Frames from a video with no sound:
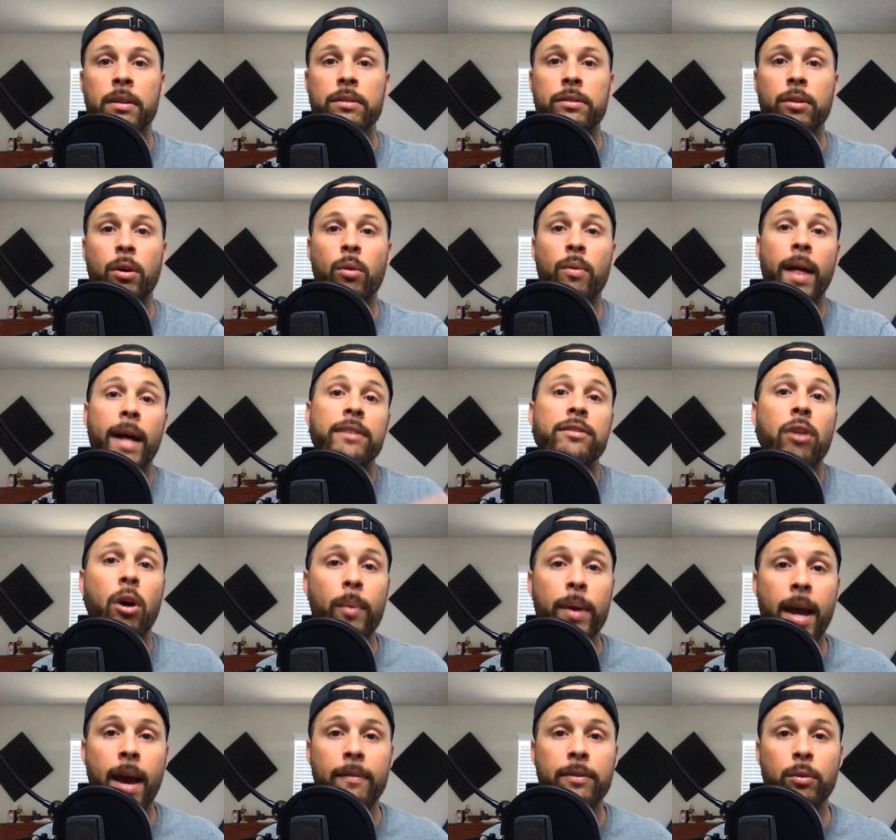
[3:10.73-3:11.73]
So that's all
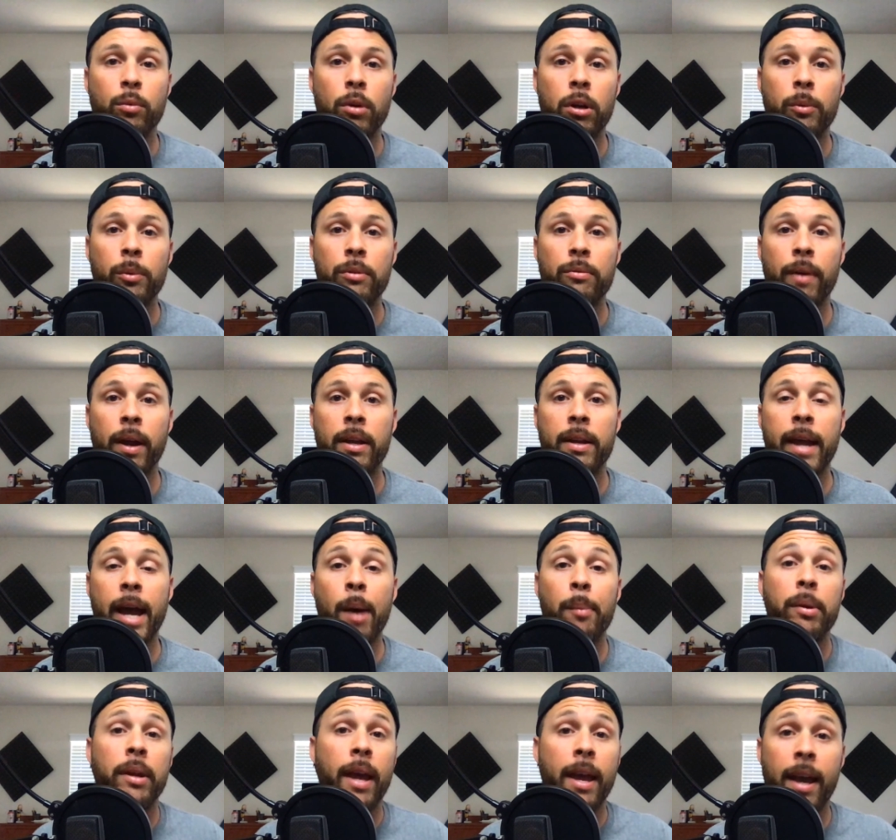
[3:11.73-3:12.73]
we have to work with right
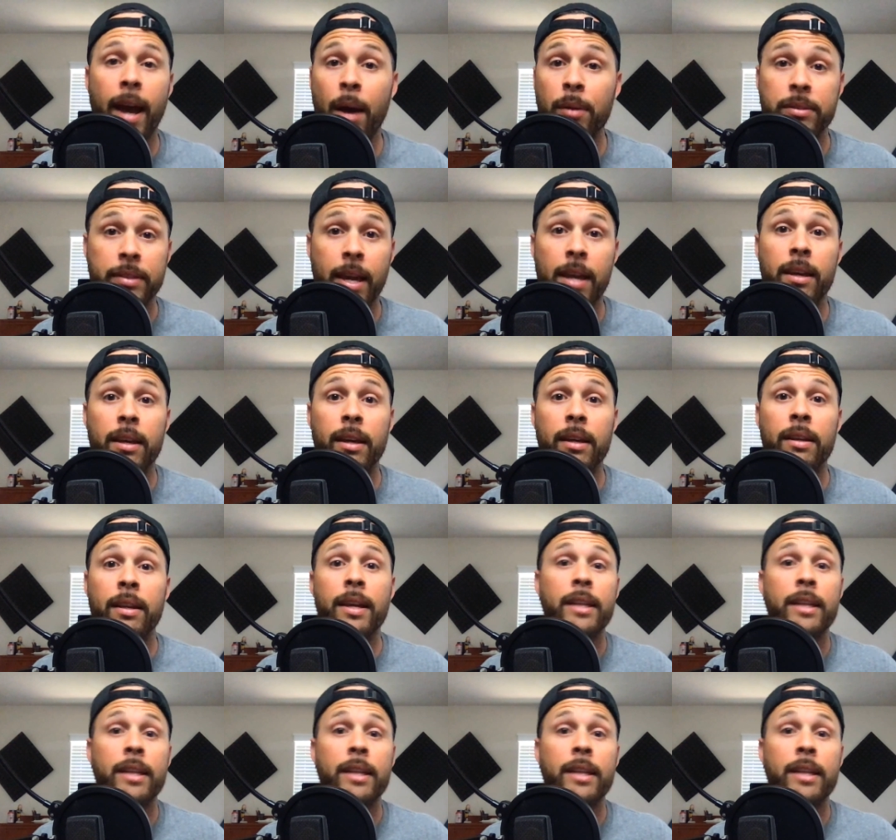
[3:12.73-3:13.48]
now, but hey, I'll take it.